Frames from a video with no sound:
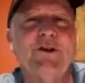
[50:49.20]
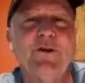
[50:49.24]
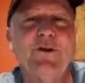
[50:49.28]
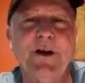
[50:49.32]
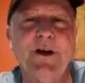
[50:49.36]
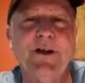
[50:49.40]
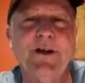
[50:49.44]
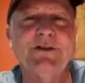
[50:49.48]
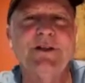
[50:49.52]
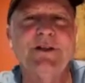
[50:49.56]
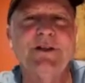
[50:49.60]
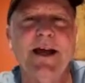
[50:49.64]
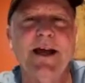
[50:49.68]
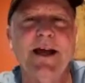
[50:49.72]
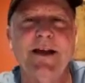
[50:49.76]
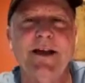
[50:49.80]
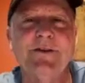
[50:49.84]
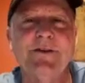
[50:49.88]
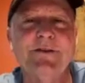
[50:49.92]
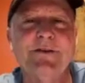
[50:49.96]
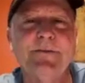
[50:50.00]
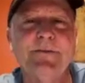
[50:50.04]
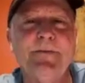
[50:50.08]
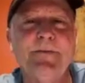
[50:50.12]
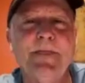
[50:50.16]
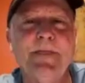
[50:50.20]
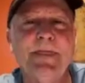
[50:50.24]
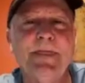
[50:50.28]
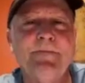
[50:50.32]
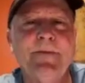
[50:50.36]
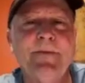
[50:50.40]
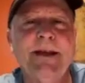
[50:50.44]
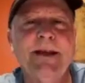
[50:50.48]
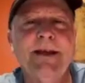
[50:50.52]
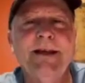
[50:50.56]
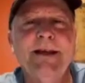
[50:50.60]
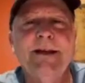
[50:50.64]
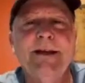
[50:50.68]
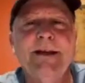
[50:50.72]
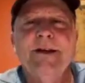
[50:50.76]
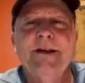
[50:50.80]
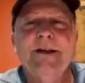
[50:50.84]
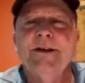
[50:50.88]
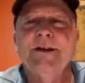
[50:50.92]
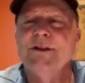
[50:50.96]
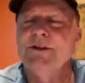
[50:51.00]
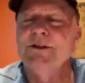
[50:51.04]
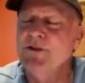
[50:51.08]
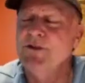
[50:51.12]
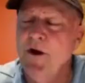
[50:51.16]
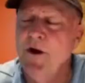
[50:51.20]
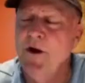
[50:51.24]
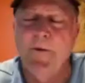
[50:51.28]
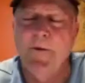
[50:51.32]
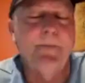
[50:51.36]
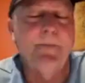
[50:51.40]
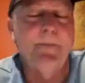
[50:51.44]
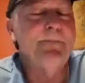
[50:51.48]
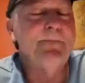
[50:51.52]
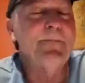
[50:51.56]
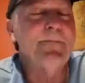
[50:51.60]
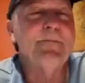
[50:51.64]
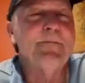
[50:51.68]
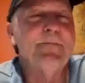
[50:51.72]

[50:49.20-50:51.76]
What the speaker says: to criticize. So,